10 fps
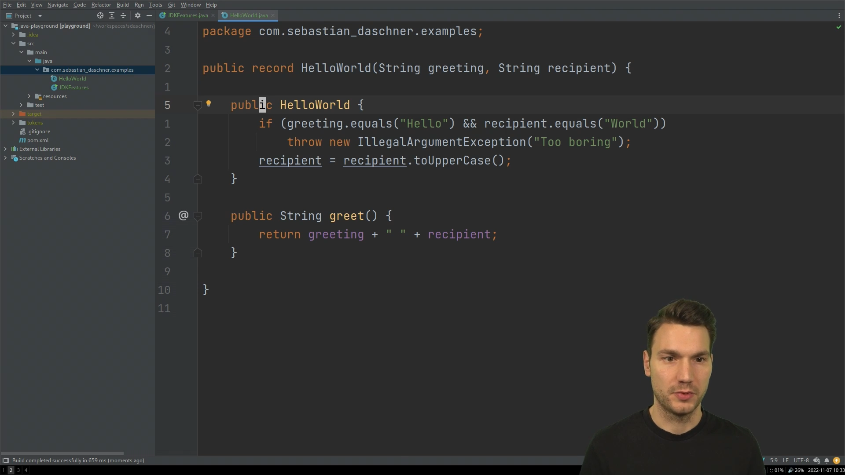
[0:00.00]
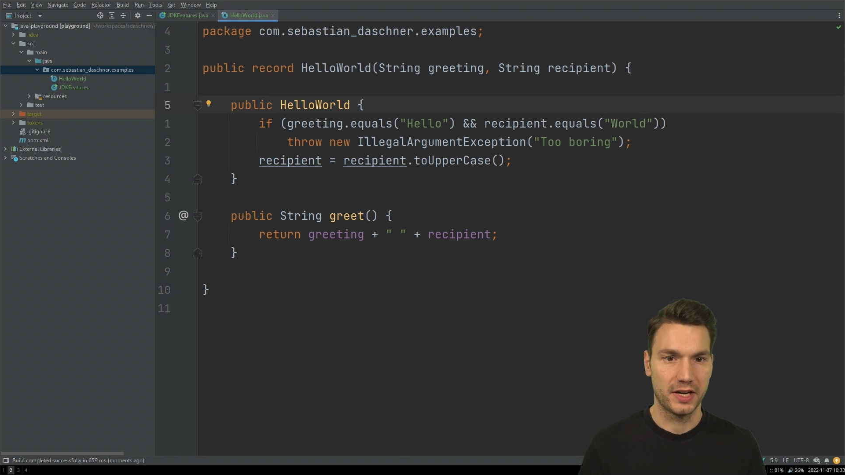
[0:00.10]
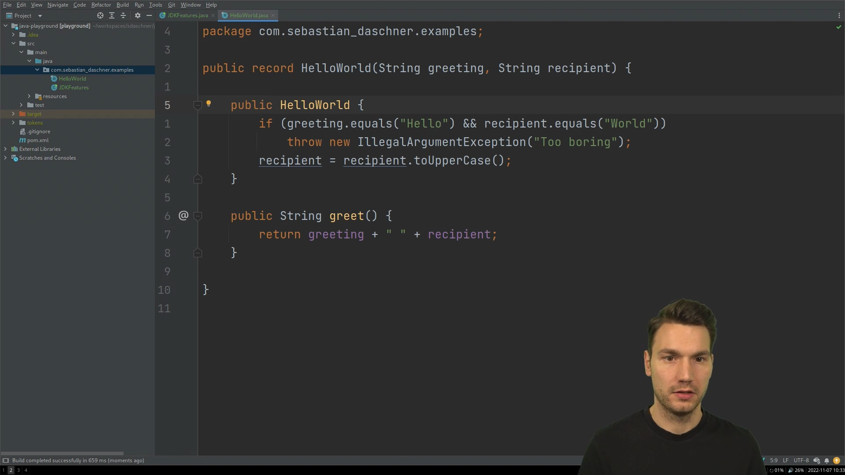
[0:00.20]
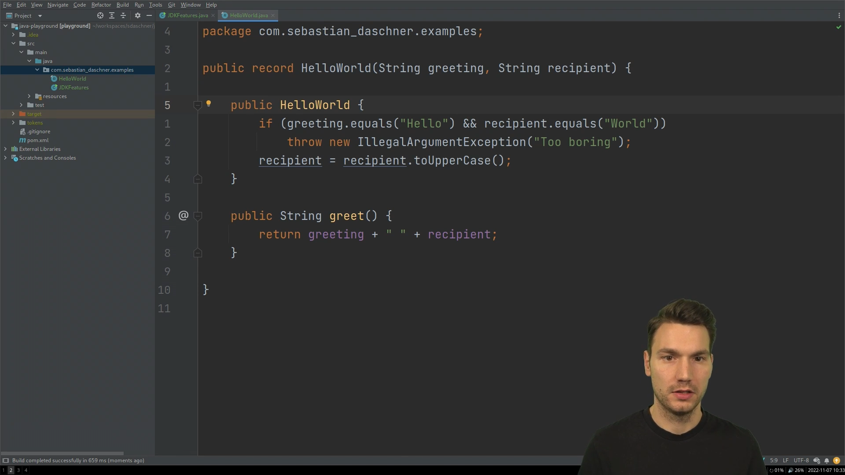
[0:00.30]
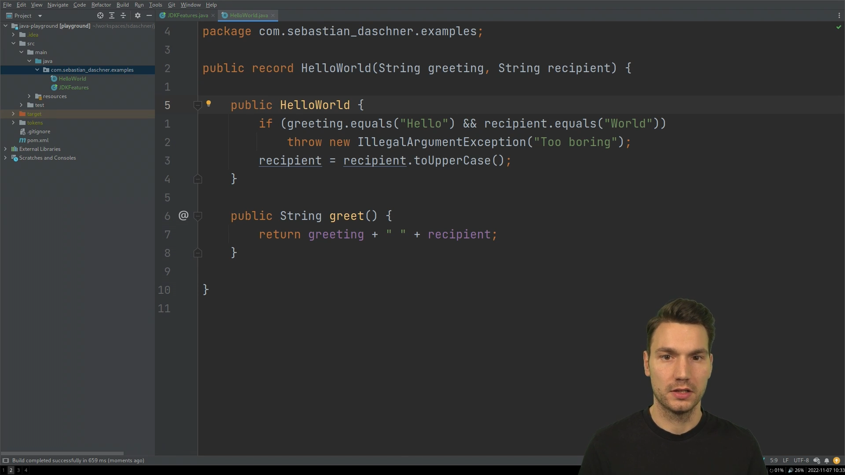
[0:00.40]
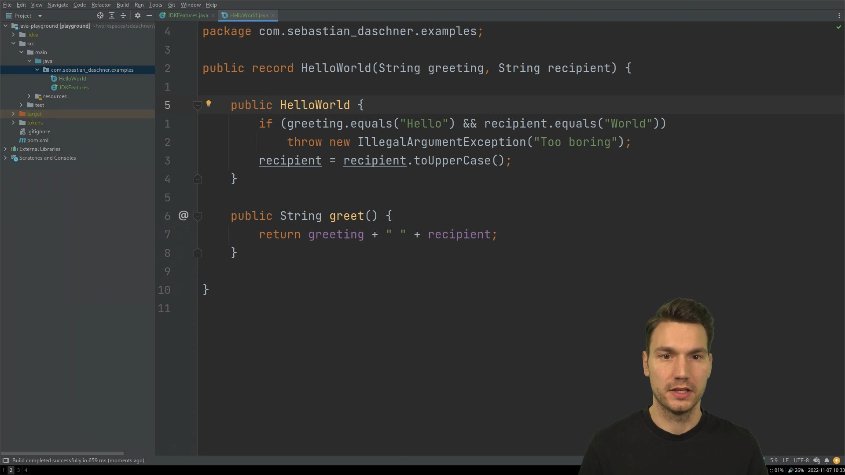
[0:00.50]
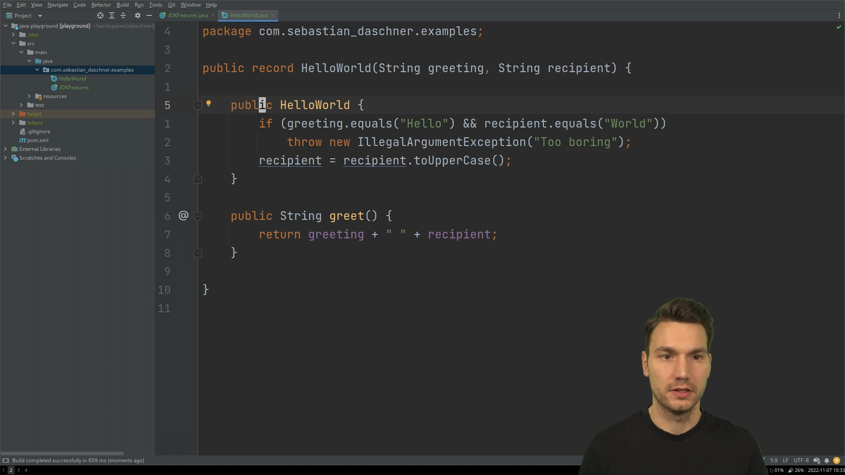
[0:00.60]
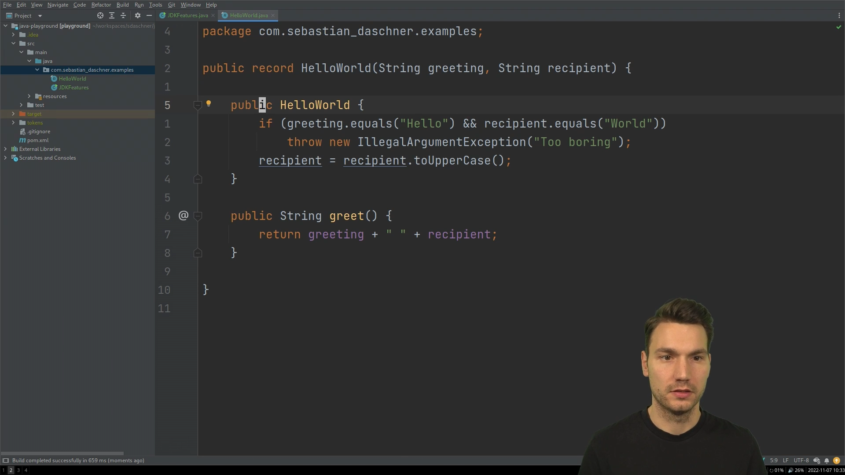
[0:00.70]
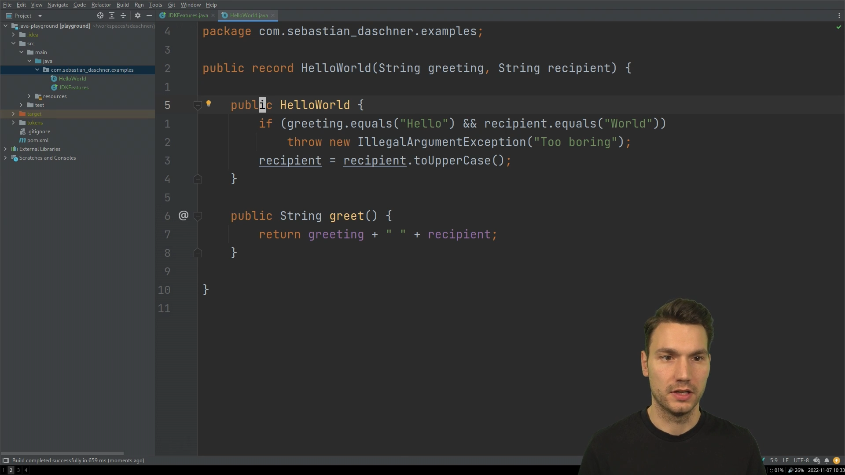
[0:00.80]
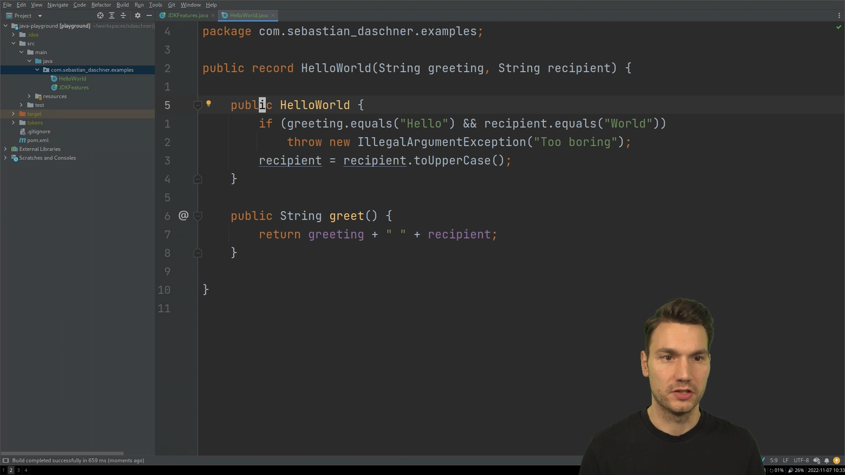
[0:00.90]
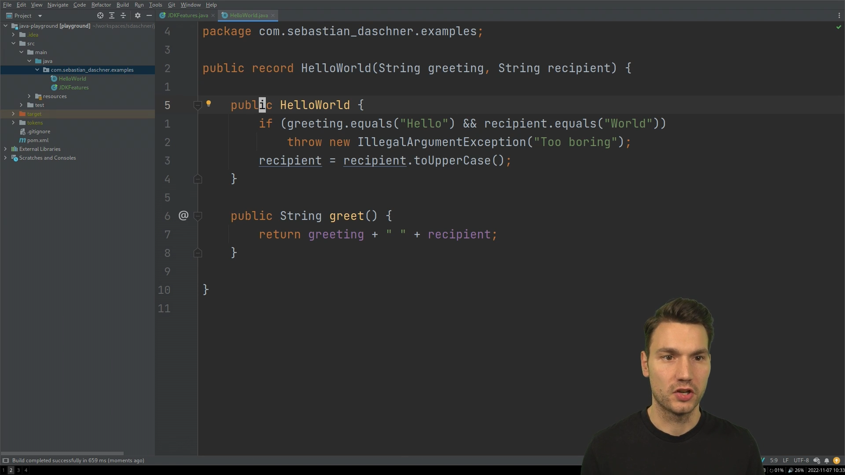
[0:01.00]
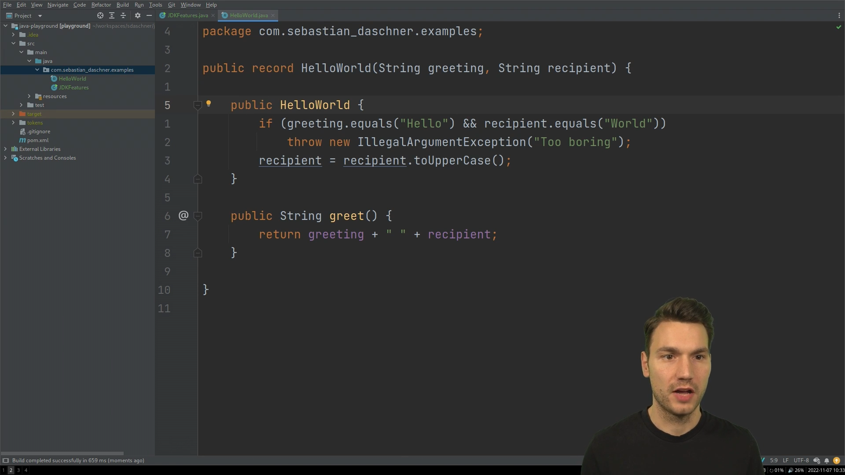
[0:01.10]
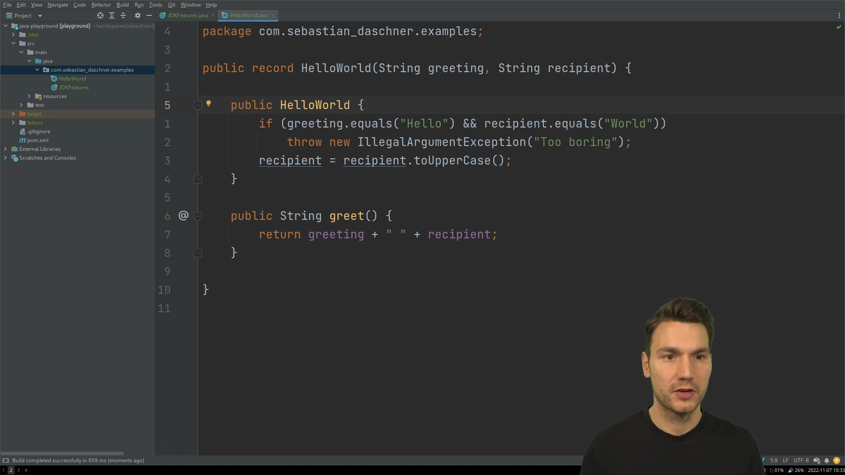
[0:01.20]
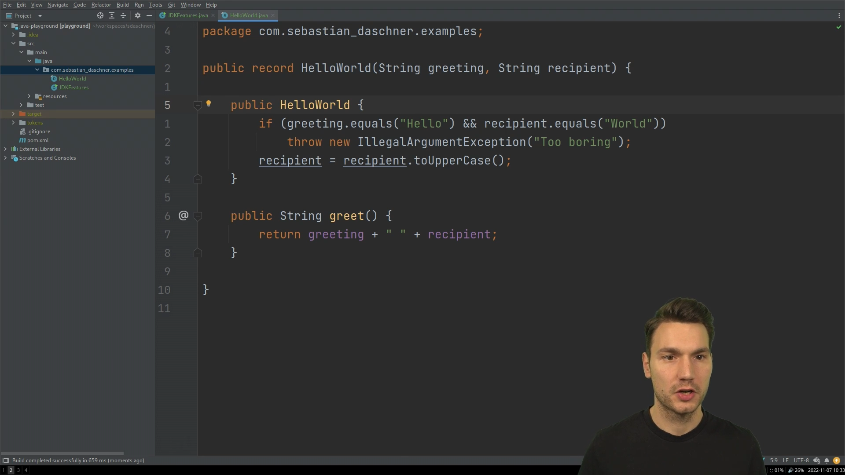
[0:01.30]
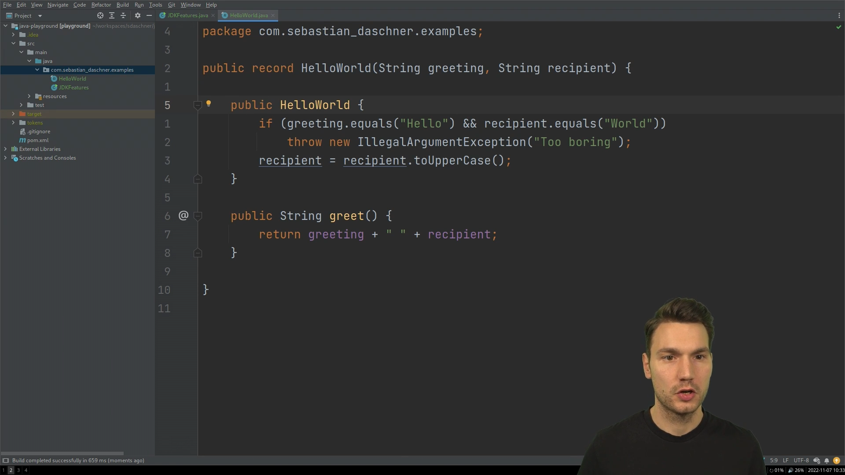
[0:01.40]
regular in, in
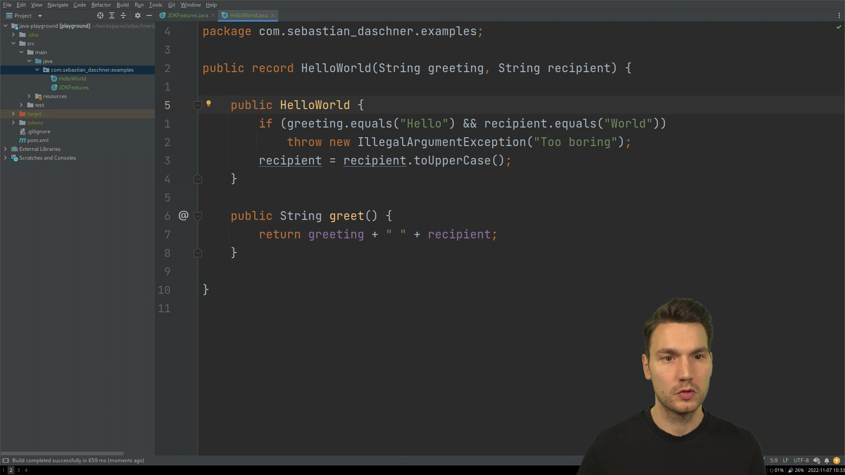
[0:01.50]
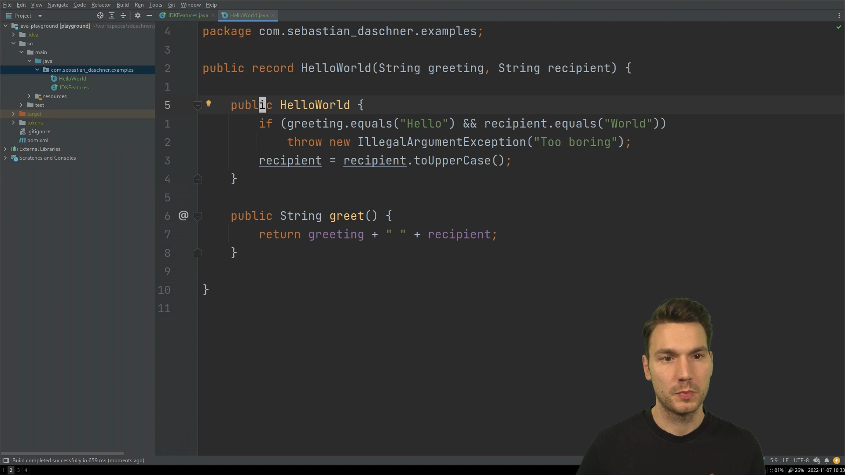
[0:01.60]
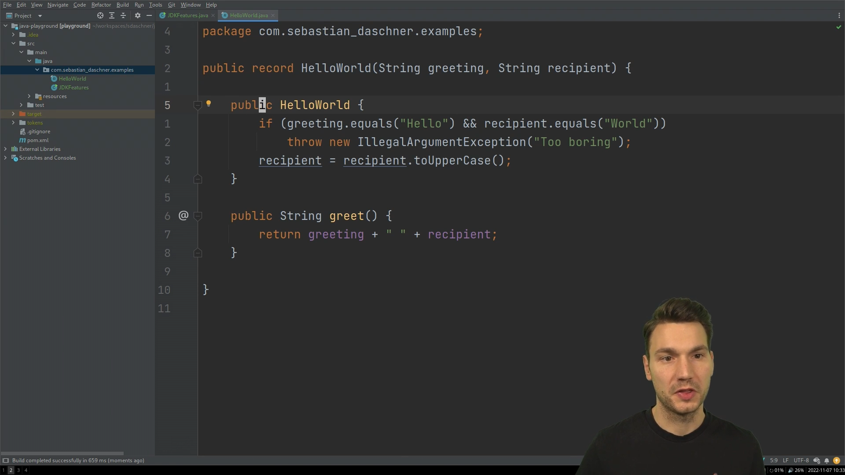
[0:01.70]
Java code,